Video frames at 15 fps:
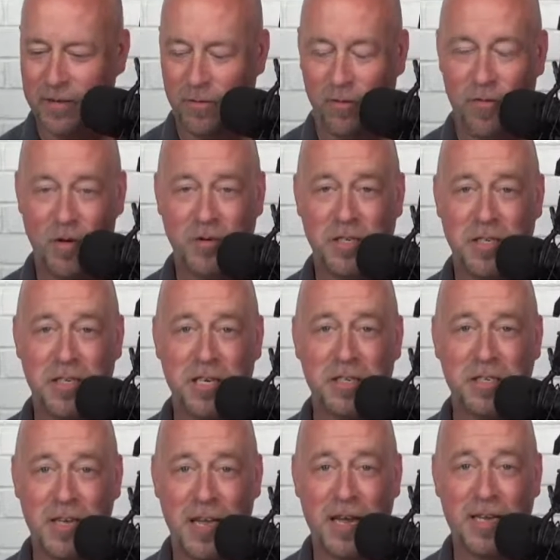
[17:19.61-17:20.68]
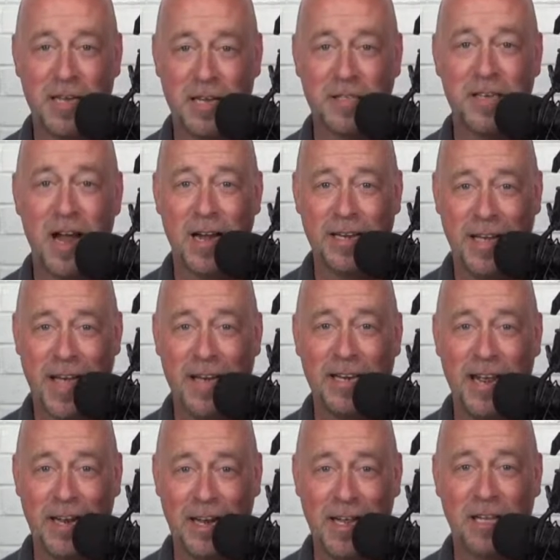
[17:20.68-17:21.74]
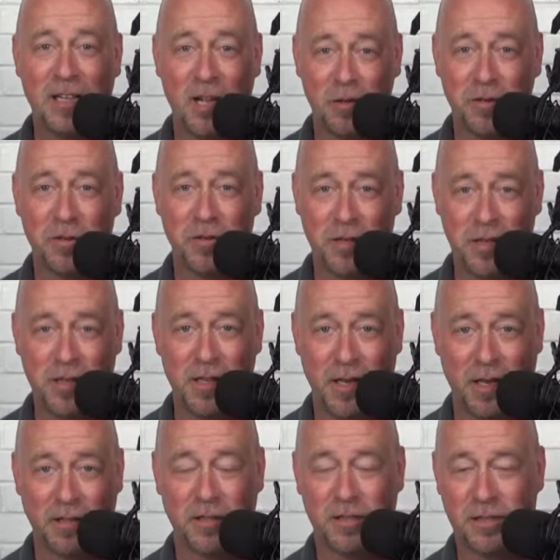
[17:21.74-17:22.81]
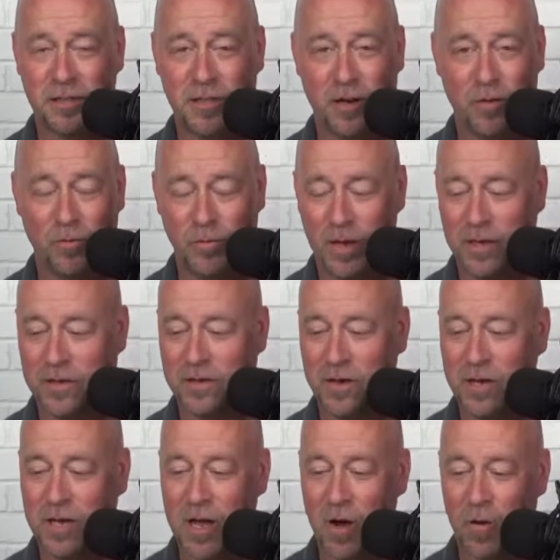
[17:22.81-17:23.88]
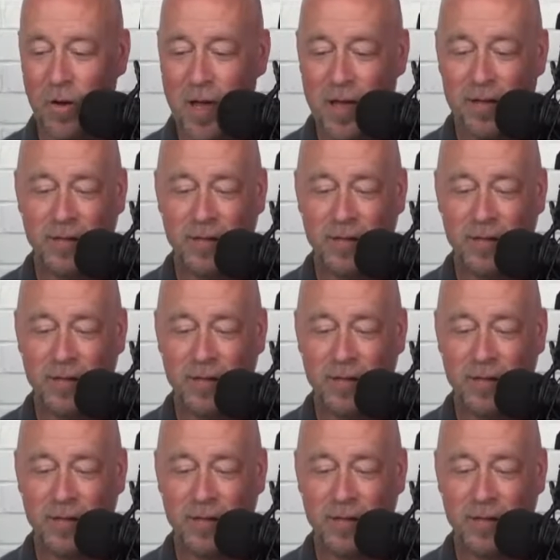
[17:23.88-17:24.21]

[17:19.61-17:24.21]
Well, folks, it does not get any closer than this. So it's going to go.